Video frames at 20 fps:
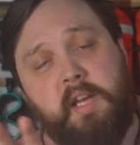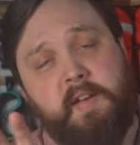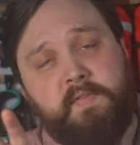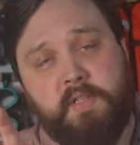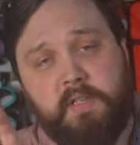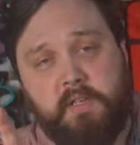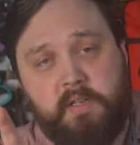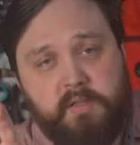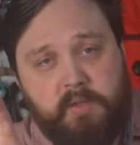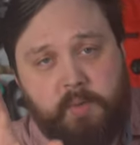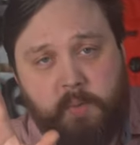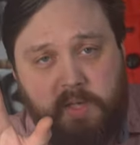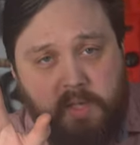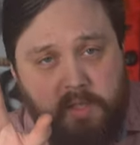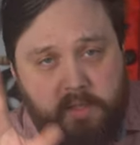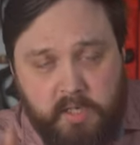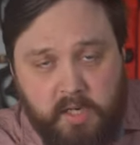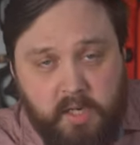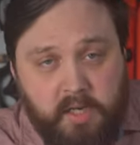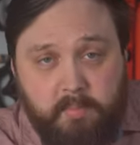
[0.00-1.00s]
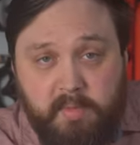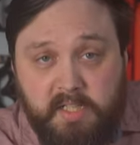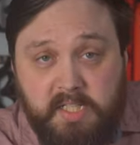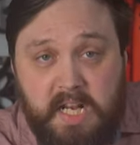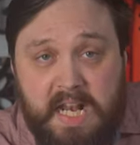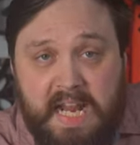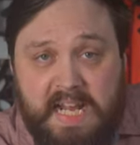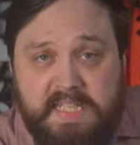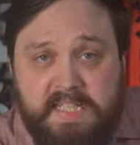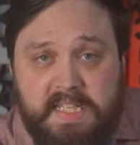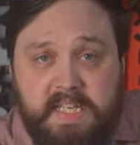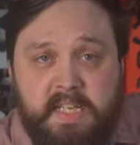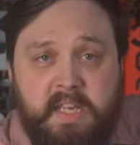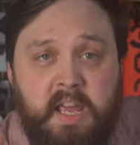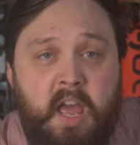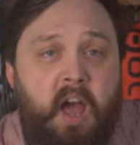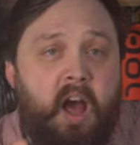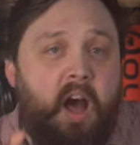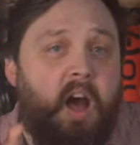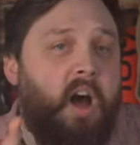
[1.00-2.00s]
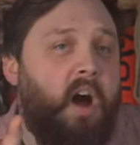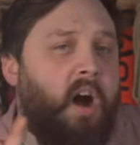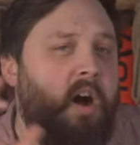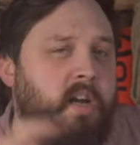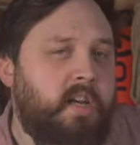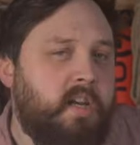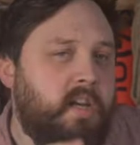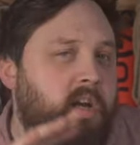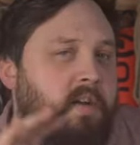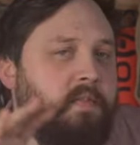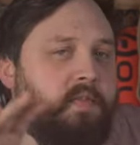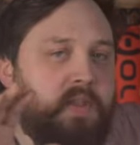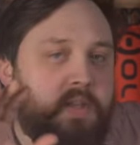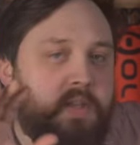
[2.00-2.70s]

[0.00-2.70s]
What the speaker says: have to go to a timeless classic. I love